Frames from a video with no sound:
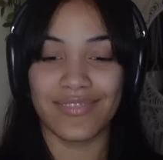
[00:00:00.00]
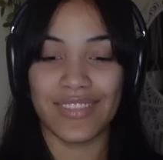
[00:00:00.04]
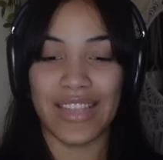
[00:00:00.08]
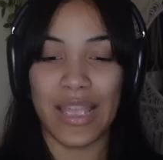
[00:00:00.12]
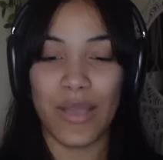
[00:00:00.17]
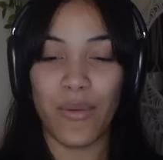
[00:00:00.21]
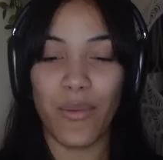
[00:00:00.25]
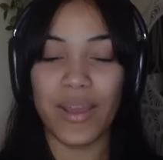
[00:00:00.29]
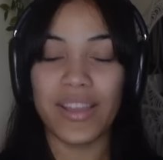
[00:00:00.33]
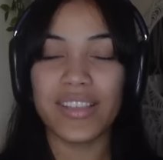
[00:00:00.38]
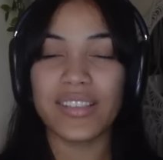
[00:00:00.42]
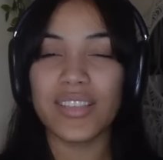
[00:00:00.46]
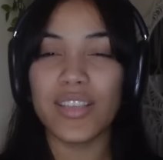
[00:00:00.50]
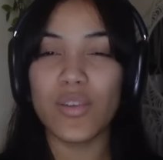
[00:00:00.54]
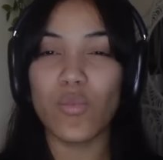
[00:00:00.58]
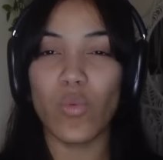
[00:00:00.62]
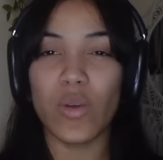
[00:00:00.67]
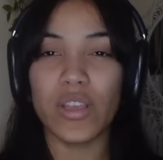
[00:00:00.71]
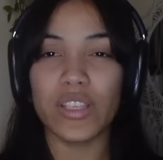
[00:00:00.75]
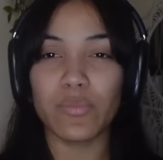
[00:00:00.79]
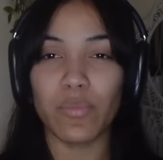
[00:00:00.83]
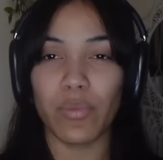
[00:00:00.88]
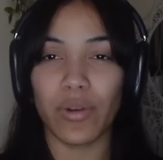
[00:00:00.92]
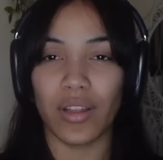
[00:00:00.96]
And why does he
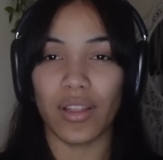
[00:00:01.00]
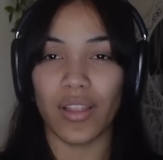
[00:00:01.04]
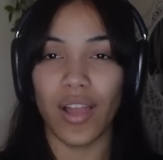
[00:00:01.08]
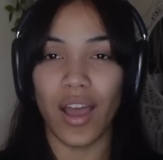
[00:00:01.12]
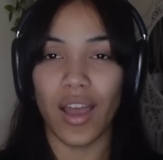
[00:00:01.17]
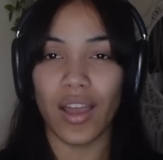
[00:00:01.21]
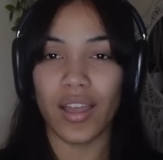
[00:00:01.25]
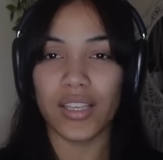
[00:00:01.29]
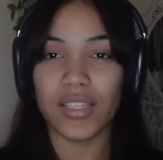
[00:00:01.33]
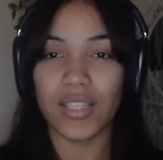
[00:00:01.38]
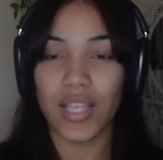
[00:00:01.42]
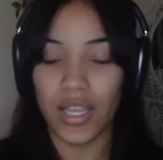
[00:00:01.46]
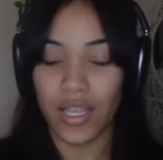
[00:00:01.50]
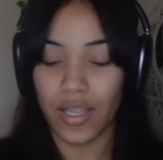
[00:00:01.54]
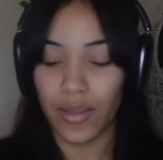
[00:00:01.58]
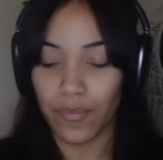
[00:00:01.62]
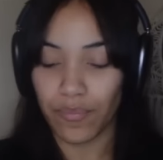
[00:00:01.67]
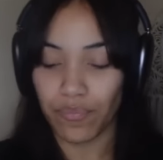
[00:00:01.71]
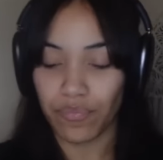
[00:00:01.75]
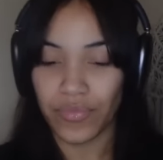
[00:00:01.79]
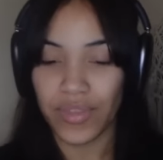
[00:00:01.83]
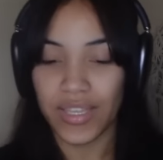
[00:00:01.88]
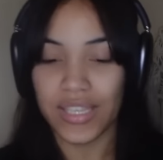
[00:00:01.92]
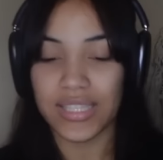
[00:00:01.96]
whisper a lot? He's like,
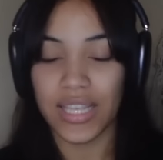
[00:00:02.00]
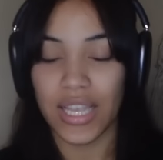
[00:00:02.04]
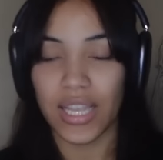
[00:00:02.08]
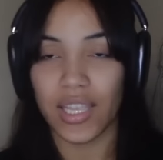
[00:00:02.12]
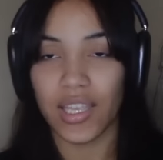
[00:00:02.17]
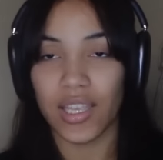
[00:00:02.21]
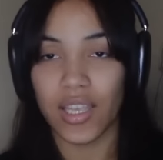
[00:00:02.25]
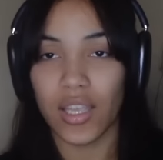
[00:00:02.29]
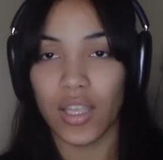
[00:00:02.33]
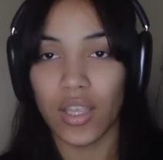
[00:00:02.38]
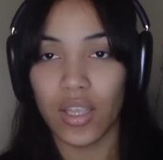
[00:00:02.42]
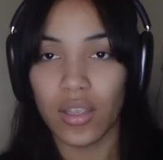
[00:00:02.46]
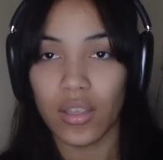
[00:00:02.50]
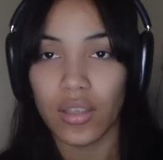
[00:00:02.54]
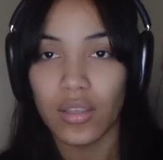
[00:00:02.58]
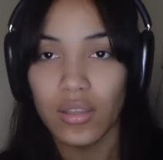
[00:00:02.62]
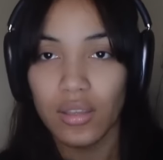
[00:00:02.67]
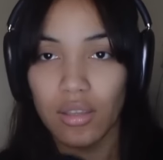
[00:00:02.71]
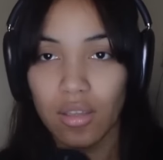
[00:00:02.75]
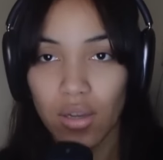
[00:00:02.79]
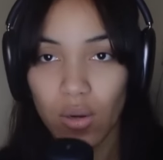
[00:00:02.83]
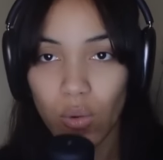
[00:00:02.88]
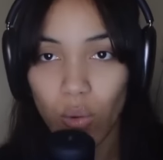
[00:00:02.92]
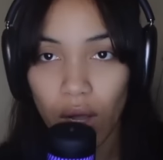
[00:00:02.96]

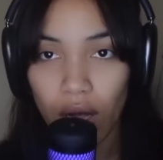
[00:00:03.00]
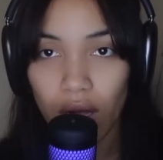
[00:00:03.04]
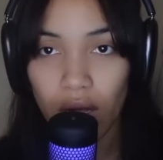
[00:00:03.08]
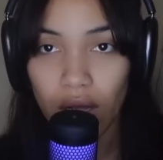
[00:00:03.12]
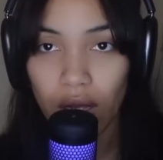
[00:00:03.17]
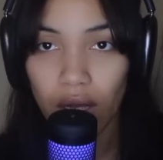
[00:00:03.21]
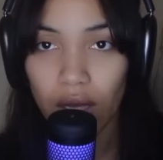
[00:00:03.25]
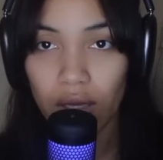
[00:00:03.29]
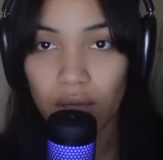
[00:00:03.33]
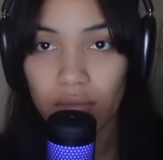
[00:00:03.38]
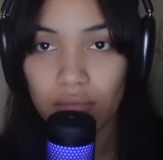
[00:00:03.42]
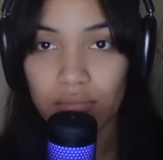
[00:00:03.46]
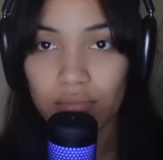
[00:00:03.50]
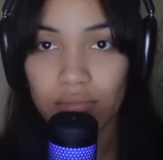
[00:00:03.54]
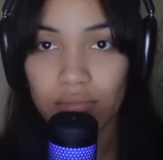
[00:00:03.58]
you're welcome.